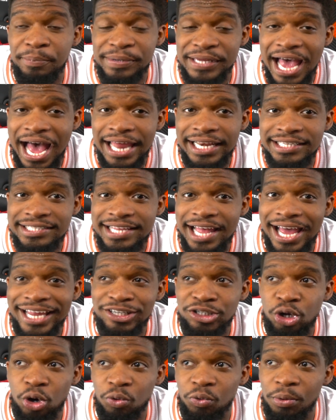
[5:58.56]
be honest. I
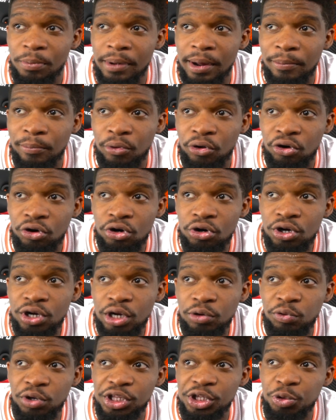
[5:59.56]
don't remember
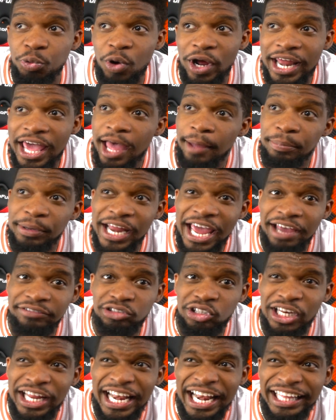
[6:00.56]
really what happened
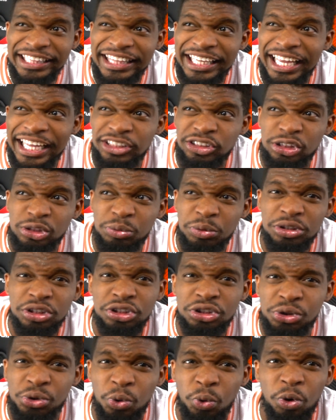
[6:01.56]
after that. I think I just went
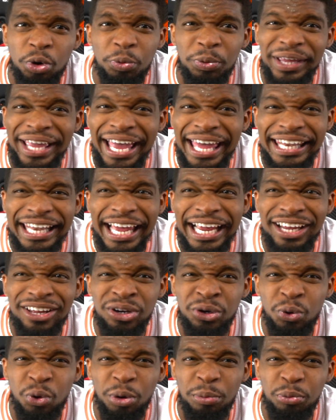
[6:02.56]
to school and we had like a
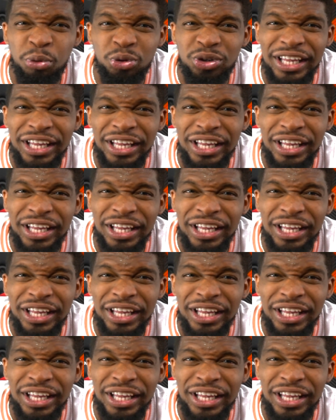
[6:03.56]
normal